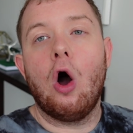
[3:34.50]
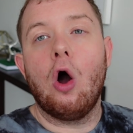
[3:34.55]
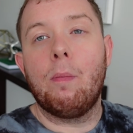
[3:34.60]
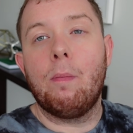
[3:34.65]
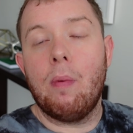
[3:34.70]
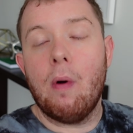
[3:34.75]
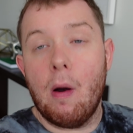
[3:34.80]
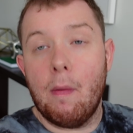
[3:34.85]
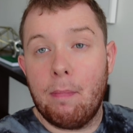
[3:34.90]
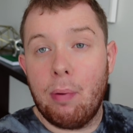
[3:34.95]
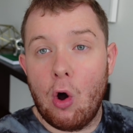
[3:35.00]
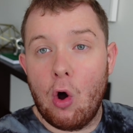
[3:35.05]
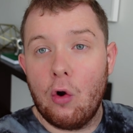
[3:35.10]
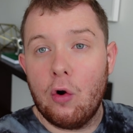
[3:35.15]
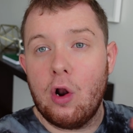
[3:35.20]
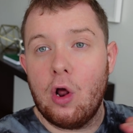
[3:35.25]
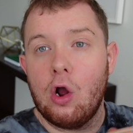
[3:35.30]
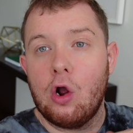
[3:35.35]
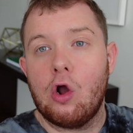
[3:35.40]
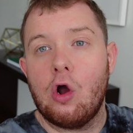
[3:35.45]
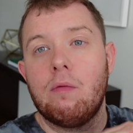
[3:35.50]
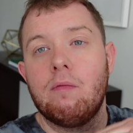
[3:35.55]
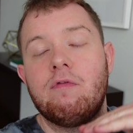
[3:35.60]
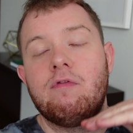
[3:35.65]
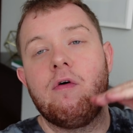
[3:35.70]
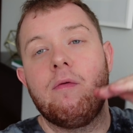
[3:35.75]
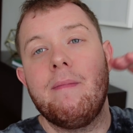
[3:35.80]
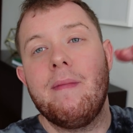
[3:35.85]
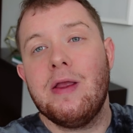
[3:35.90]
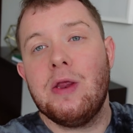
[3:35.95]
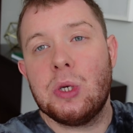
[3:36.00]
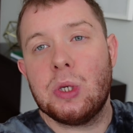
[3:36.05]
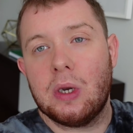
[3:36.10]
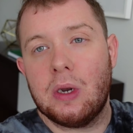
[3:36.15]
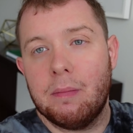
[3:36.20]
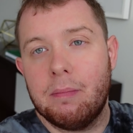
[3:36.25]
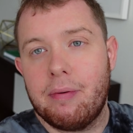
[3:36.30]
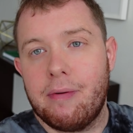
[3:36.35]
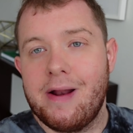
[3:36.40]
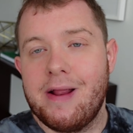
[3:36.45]
upon a
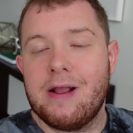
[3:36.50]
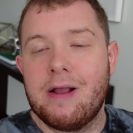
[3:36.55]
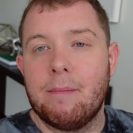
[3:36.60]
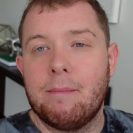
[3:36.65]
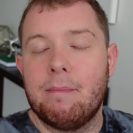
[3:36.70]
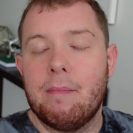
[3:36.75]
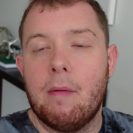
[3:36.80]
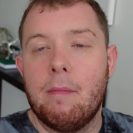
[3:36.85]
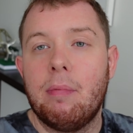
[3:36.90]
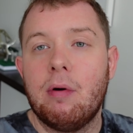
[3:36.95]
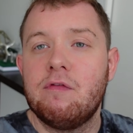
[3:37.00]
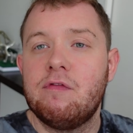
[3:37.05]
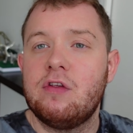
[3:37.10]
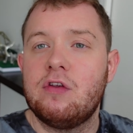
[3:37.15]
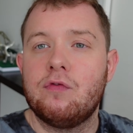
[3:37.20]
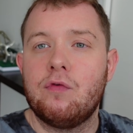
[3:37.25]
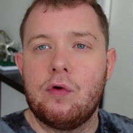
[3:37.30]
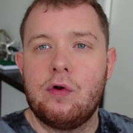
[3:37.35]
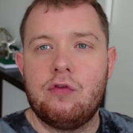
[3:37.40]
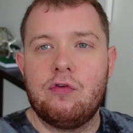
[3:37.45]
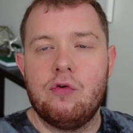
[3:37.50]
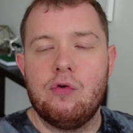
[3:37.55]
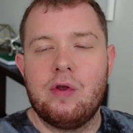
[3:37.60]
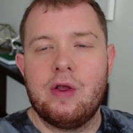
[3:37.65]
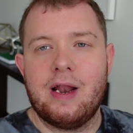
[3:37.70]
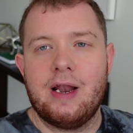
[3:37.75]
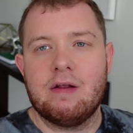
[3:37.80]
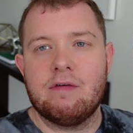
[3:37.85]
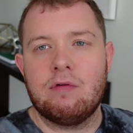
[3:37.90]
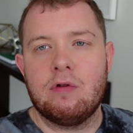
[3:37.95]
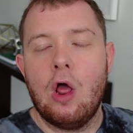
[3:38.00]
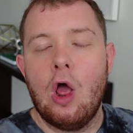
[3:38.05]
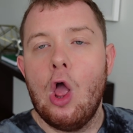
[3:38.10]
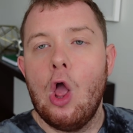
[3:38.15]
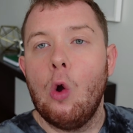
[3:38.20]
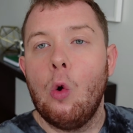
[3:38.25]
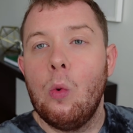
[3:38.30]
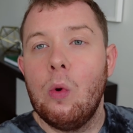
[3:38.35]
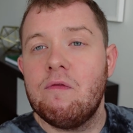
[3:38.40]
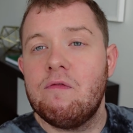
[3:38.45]
confirmation break above this 42K level
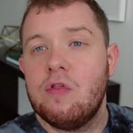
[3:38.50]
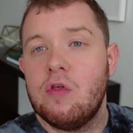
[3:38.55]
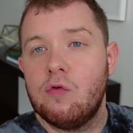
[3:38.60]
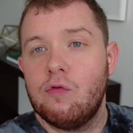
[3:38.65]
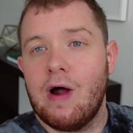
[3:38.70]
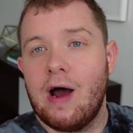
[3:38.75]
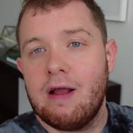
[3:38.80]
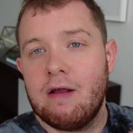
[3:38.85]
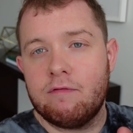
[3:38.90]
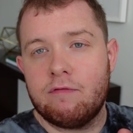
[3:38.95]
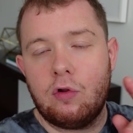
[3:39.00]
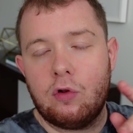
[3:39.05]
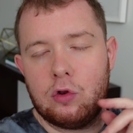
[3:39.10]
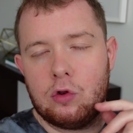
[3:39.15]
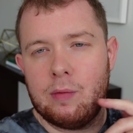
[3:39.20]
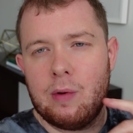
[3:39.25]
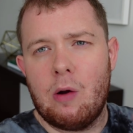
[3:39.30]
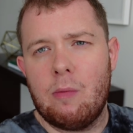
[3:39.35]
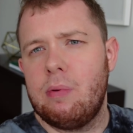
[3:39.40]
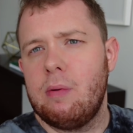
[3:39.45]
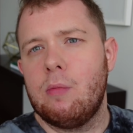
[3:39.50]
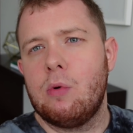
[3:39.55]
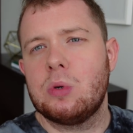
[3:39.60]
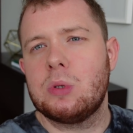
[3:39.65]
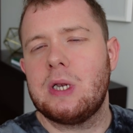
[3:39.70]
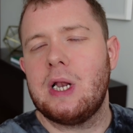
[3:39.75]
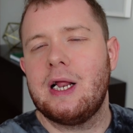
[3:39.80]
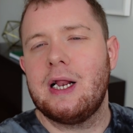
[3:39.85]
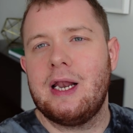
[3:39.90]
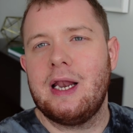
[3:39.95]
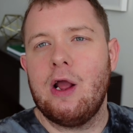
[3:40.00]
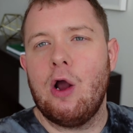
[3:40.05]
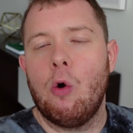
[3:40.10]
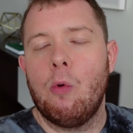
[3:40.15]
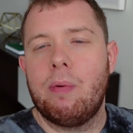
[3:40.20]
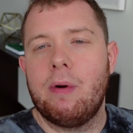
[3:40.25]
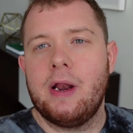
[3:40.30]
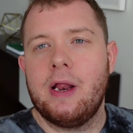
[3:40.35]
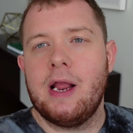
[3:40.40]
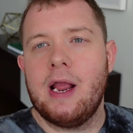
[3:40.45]
with the right volume. I'll be most likely
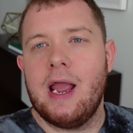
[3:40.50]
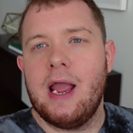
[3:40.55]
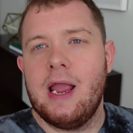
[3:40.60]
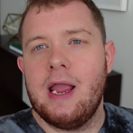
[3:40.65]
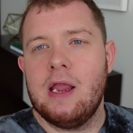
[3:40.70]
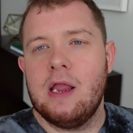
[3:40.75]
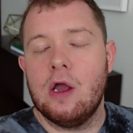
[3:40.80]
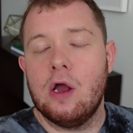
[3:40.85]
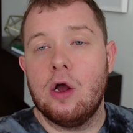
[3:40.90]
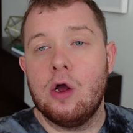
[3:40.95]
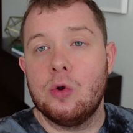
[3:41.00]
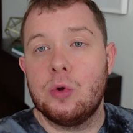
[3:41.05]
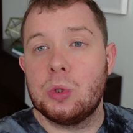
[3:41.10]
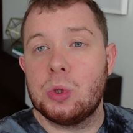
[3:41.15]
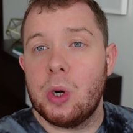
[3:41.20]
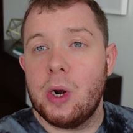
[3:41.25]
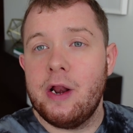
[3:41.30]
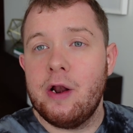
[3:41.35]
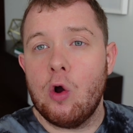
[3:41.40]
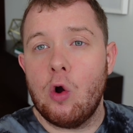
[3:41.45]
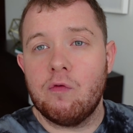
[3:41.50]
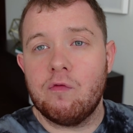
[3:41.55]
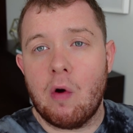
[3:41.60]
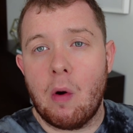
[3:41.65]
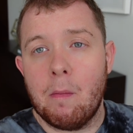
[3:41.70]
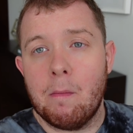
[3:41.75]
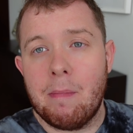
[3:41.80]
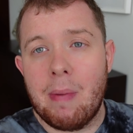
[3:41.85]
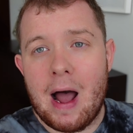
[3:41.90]
opening a, a trade over on